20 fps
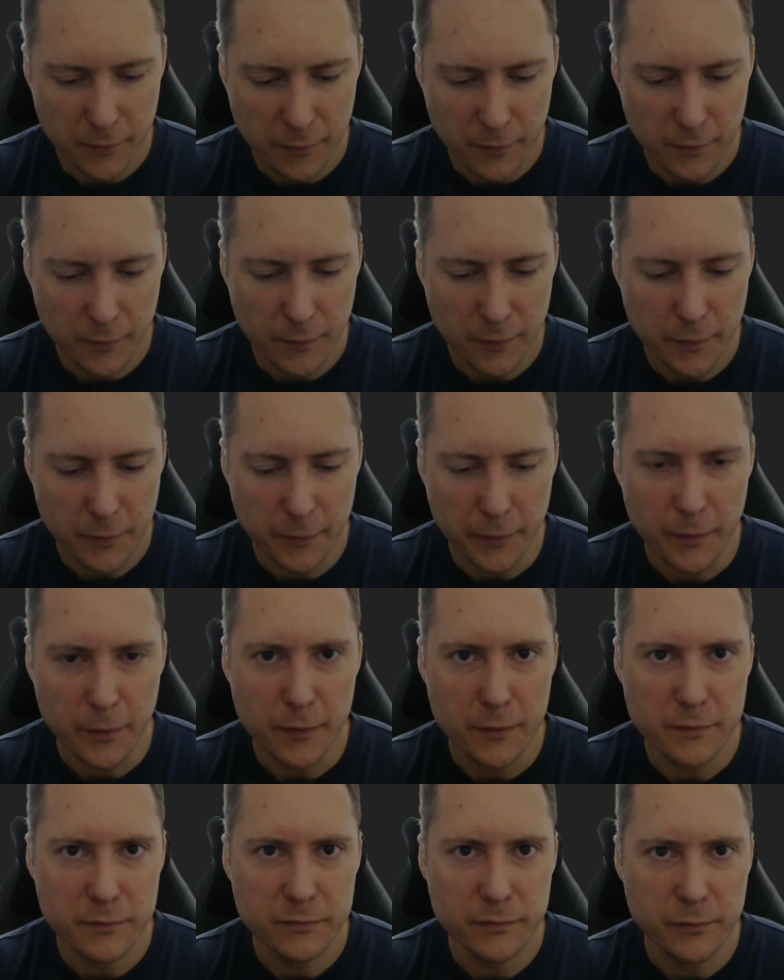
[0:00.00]

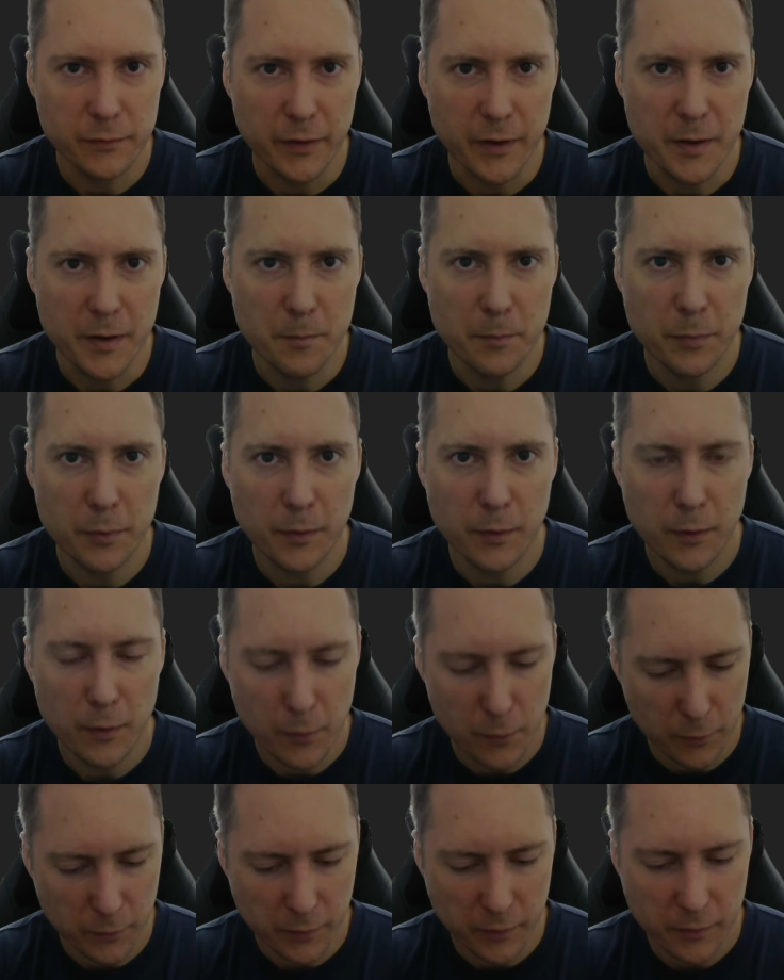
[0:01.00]
logo for a
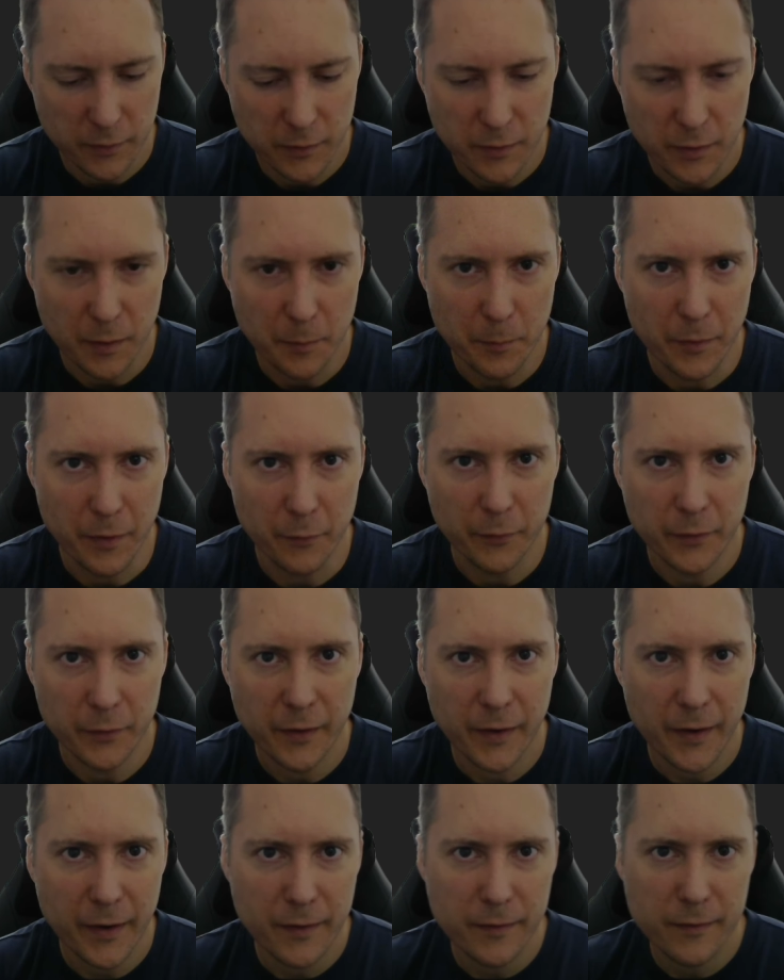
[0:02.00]
blog about
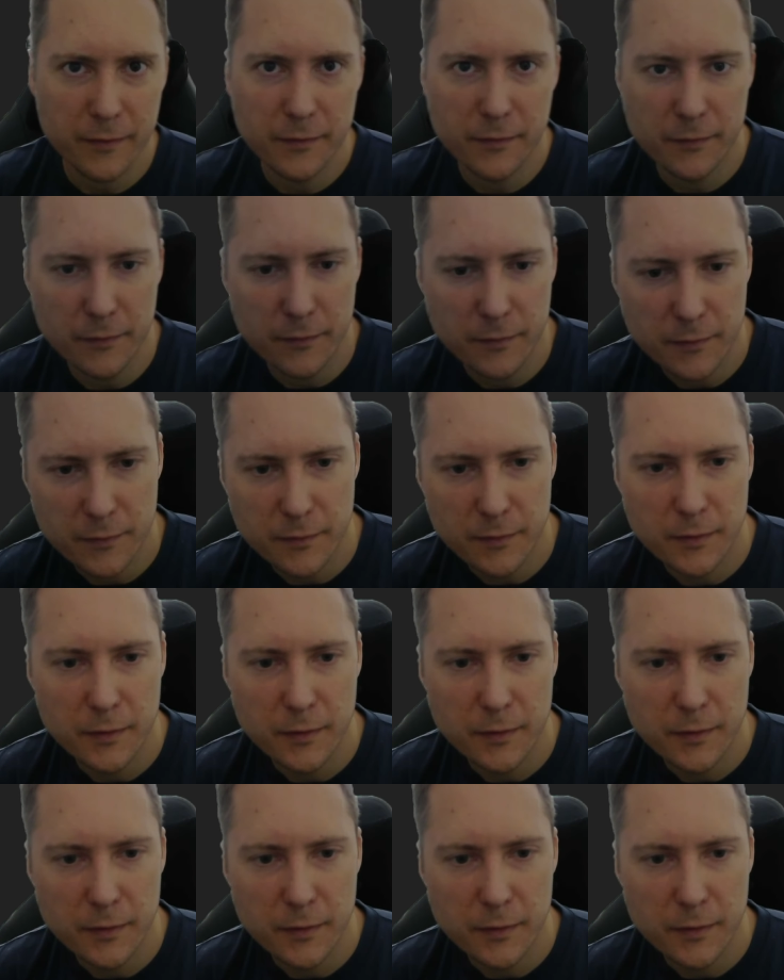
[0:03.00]
cats.